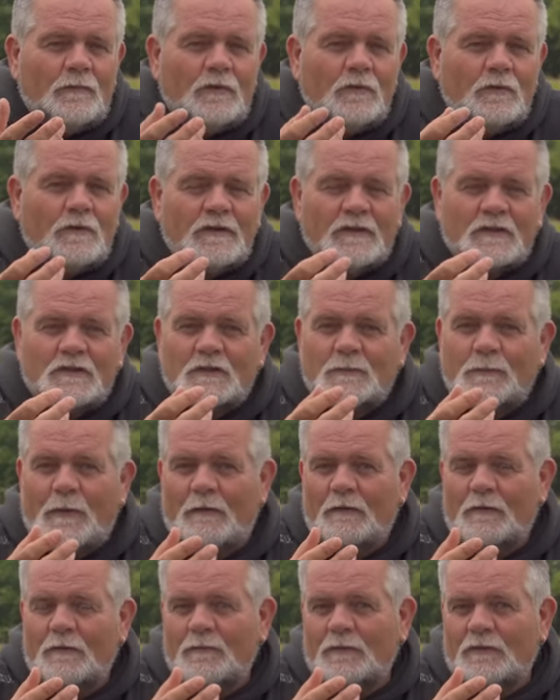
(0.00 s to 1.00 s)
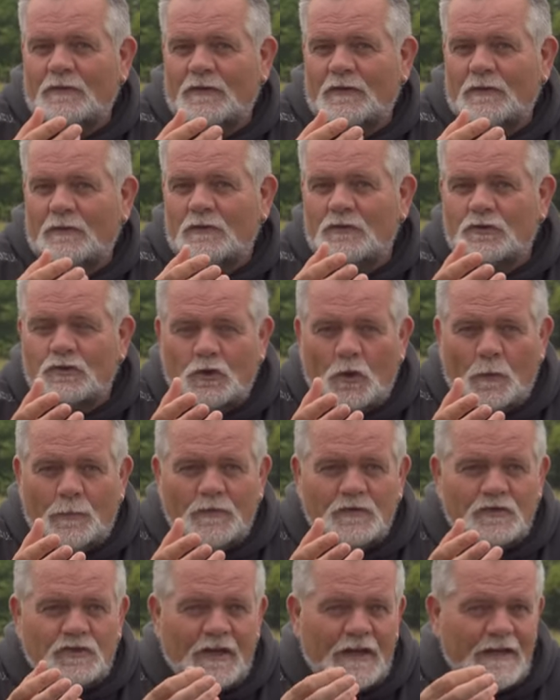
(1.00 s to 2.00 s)
You can experiment, you can chop
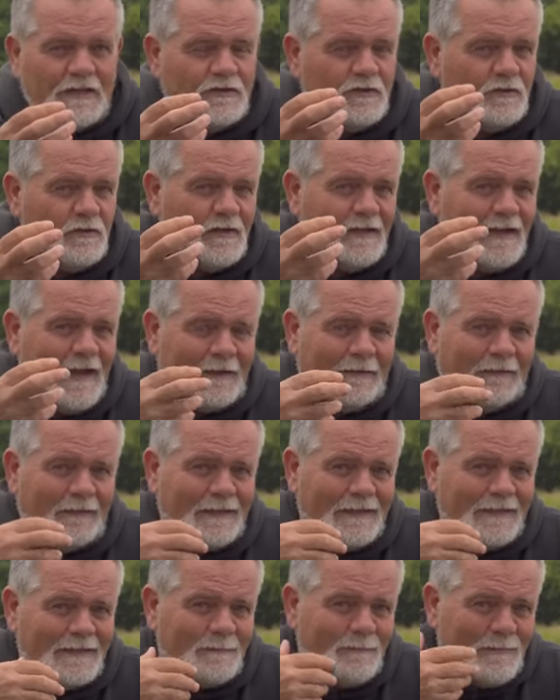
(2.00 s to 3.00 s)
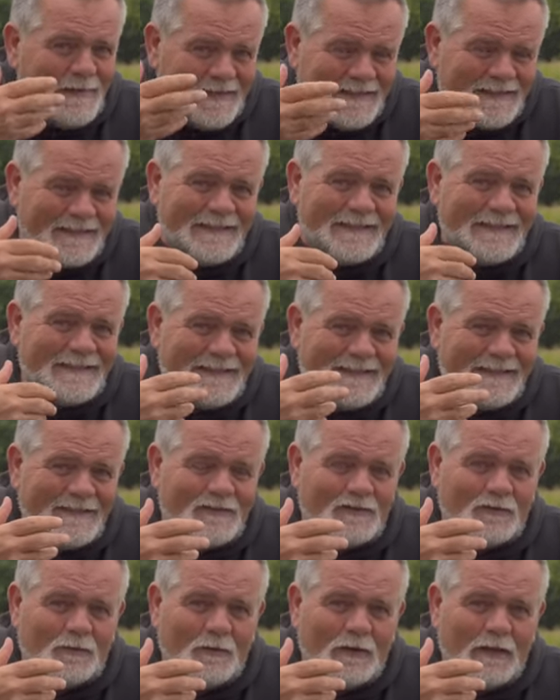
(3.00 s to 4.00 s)
and change, you can add things, mix things
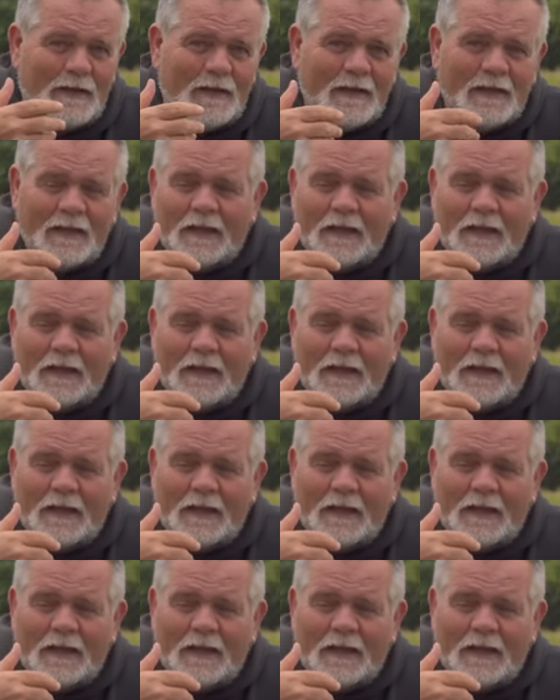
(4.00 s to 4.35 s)
into it.